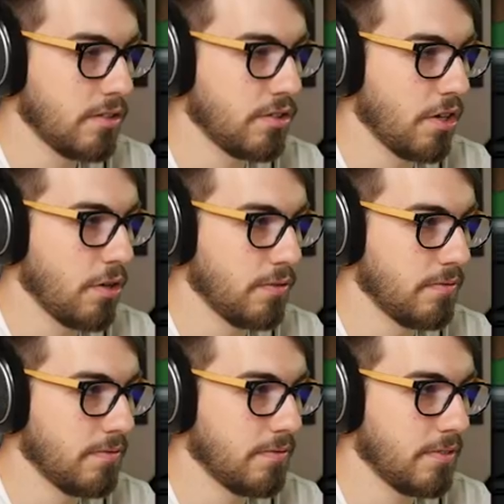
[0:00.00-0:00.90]
So,
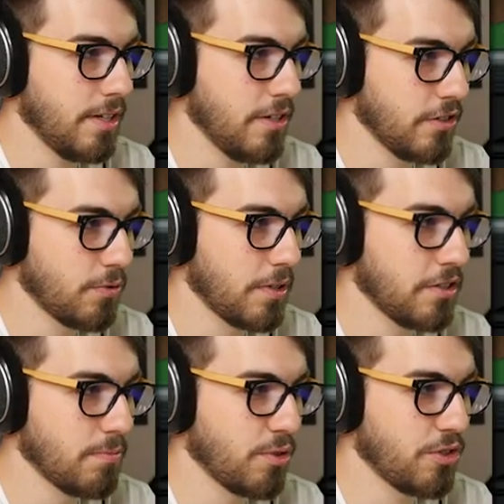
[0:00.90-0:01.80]
here's where
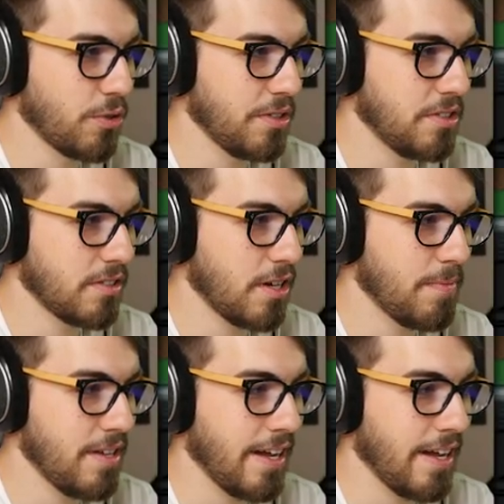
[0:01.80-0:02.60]
some more choices come in.